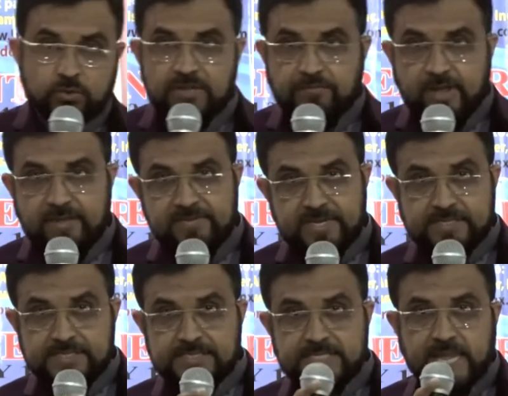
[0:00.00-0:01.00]
25
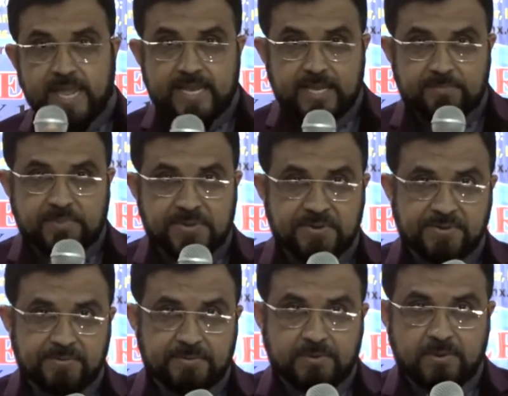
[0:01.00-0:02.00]
years is a gaining
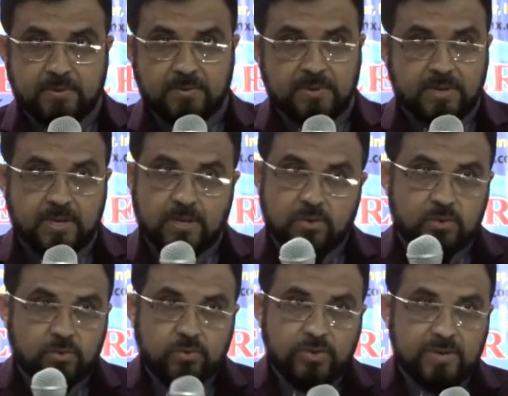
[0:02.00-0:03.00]
period.
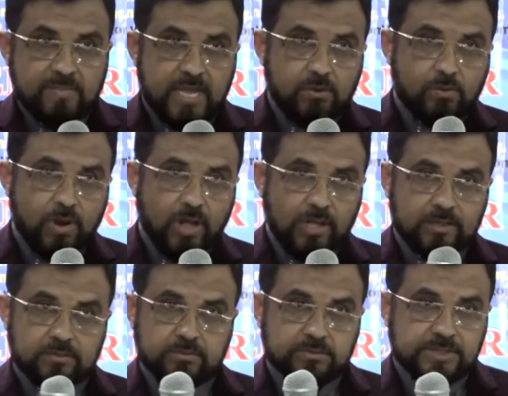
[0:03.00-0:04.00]
We make
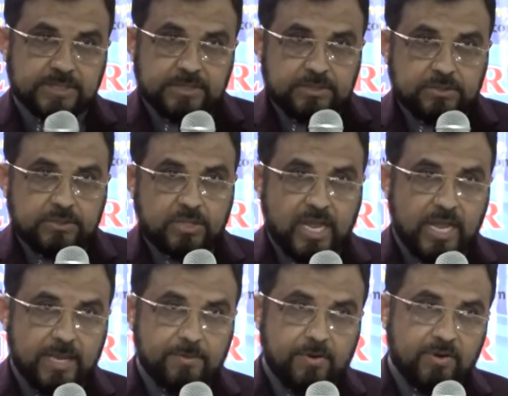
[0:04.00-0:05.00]
wealth, we
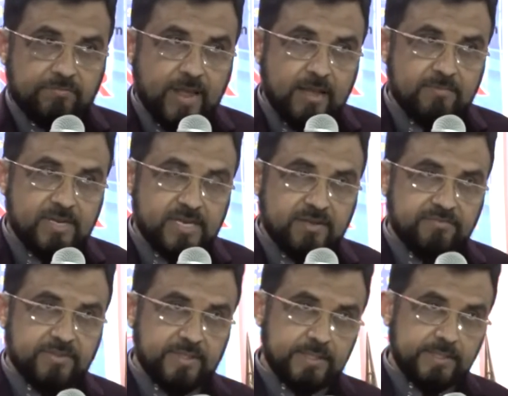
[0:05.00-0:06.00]
have our family,
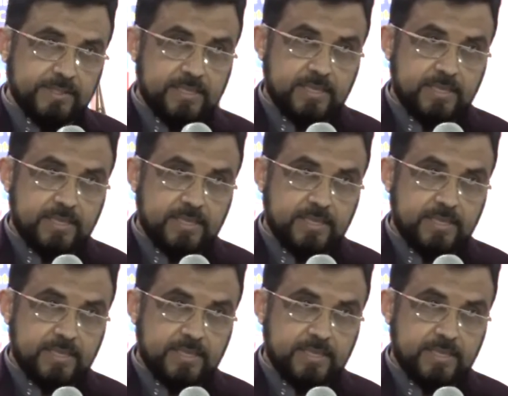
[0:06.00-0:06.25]
everything.